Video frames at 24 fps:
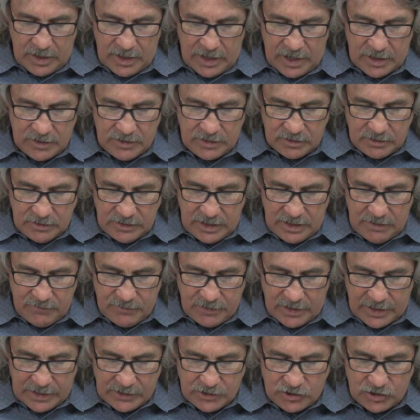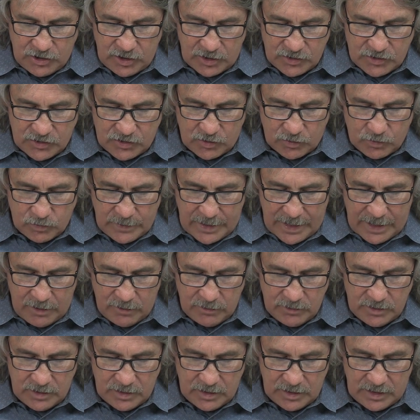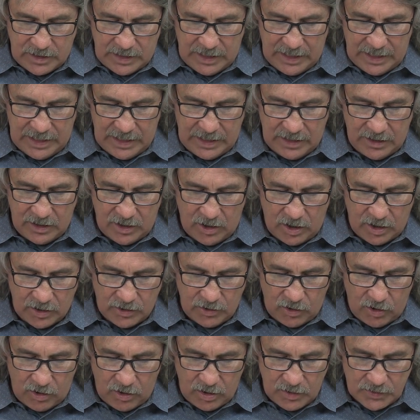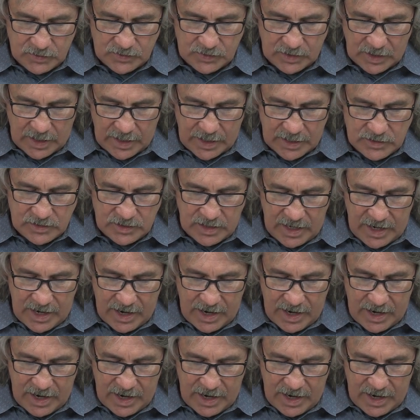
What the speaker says: And the Levites shall surround the king on all sides,